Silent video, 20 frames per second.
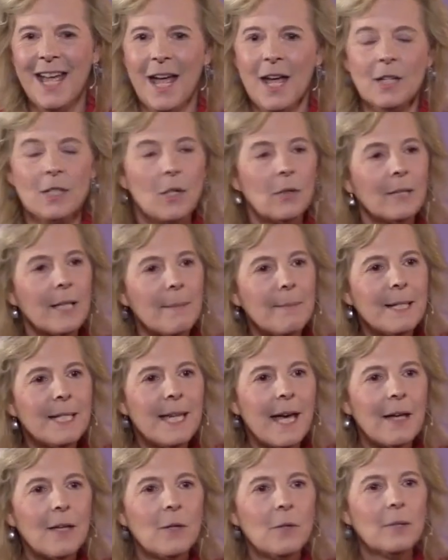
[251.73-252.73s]
So let me
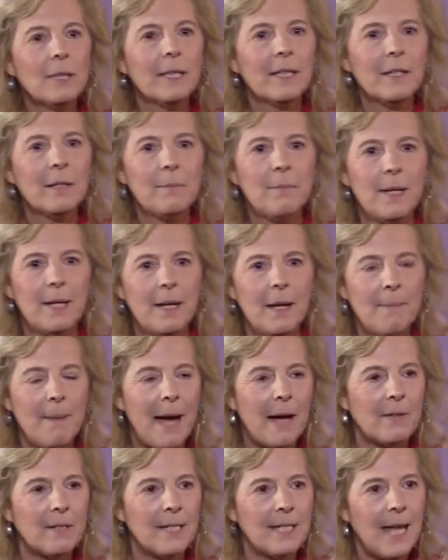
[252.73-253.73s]
tell you a little bit
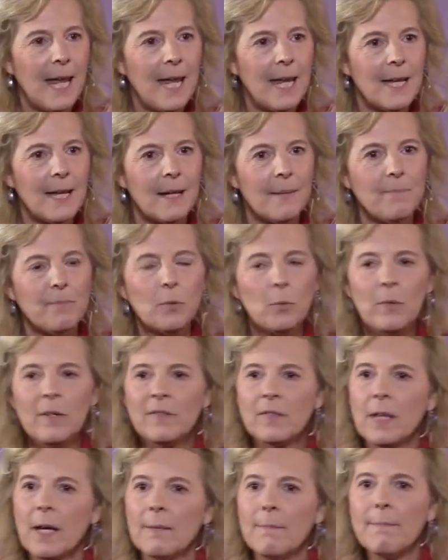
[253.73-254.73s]
about data. We've
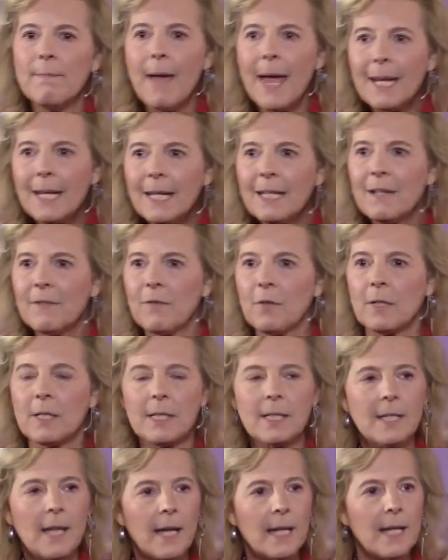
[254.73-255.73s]
done many different
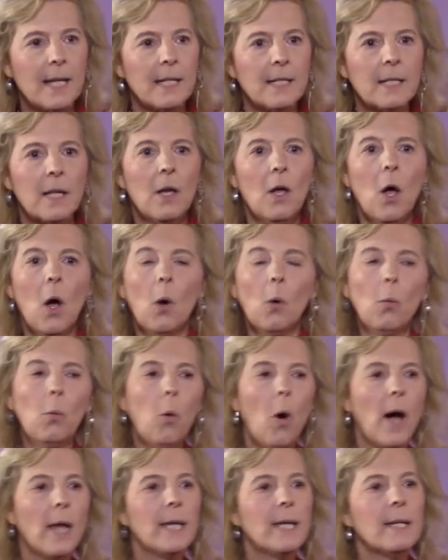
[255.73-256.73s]
studies.
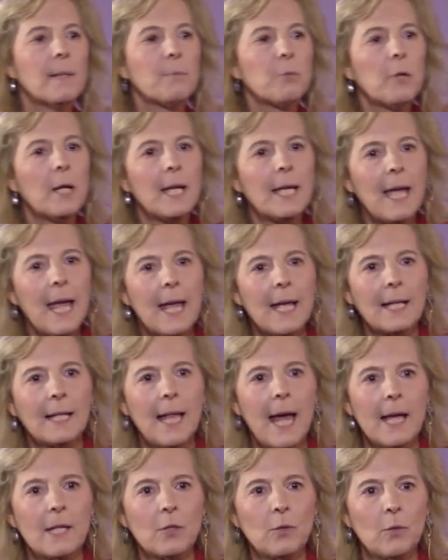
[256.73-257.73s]
One in a pre-K
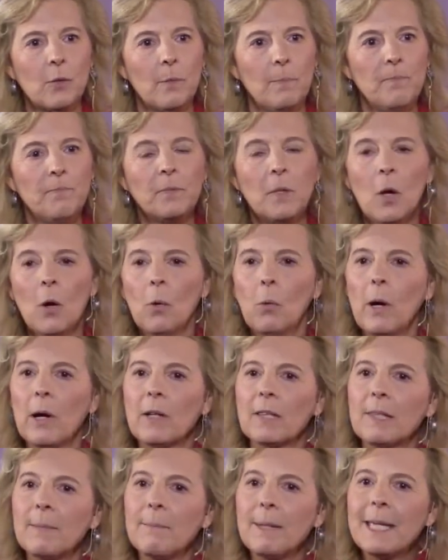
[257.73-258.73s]
classroom, where
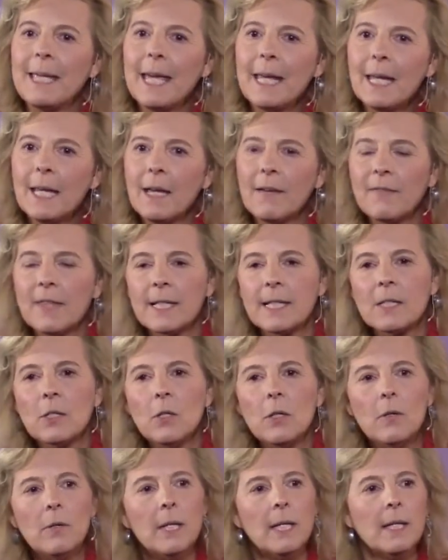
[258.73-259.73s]
at the beginning of the
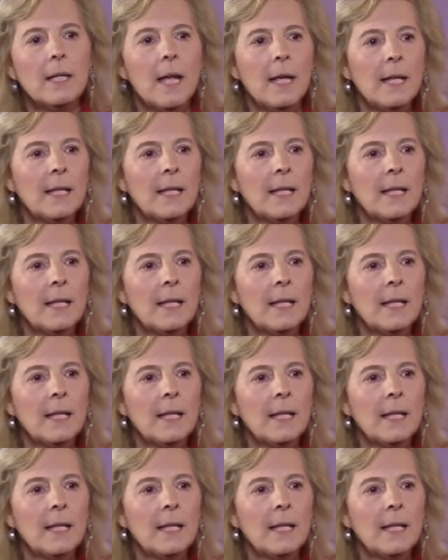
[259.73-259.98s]
student,